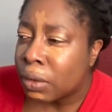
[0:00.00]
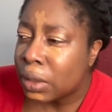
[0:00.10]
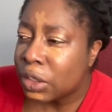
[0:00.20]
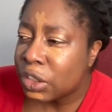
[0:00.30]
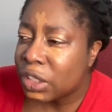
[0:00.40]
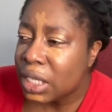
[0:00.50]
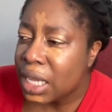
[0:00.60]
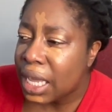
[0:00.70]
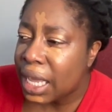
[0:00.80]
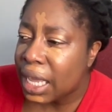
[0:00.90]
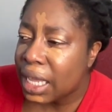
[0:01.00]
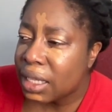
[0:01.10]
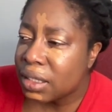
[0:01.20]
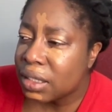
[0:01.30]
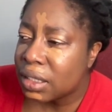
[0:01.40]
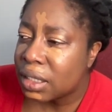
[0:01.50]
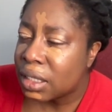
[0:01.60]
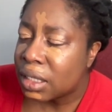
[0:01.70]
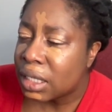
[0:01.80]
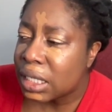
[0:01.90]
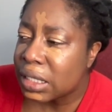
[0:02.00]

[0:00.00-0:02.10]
well, she has a